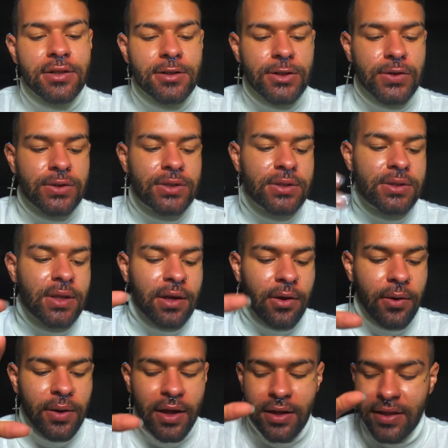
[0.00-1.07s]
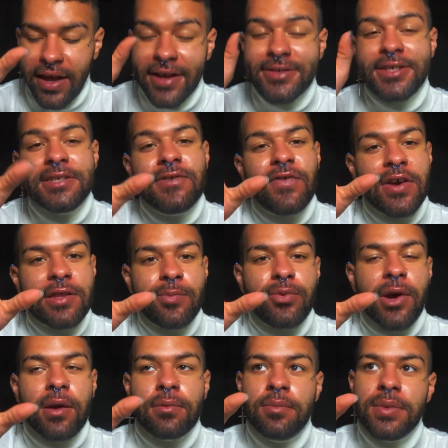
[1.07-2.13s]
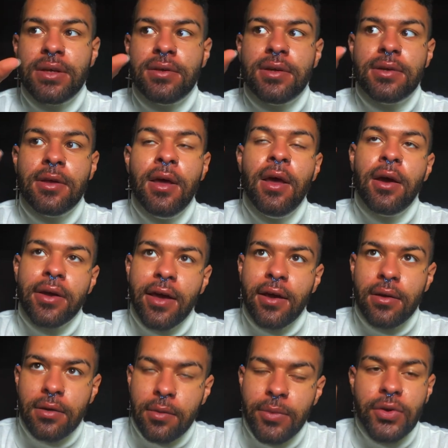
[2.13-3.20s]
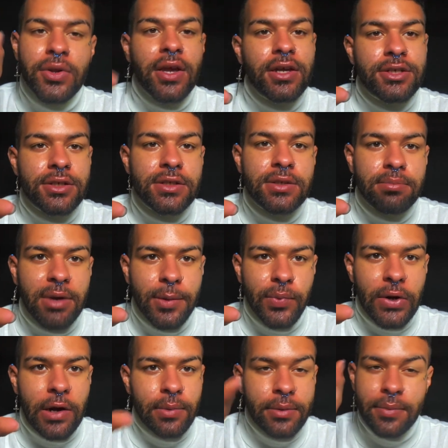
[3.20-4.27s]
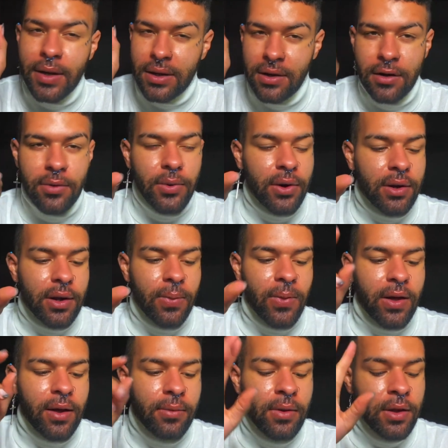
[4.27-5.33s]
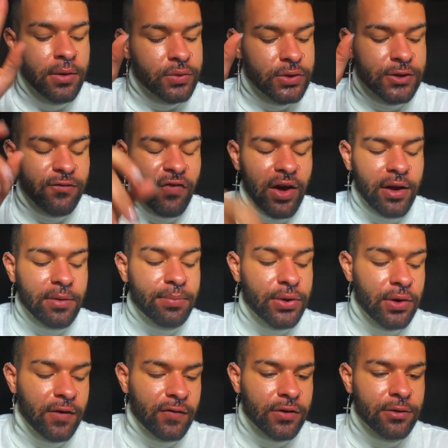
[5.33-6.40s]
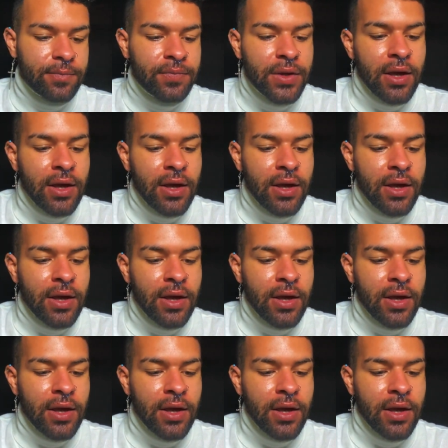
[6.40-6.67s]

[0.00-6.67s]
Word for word: So it's just like, okay, they identify the problem being like, okay, communication is my problem, I need to work on that, which is fine, beautiful.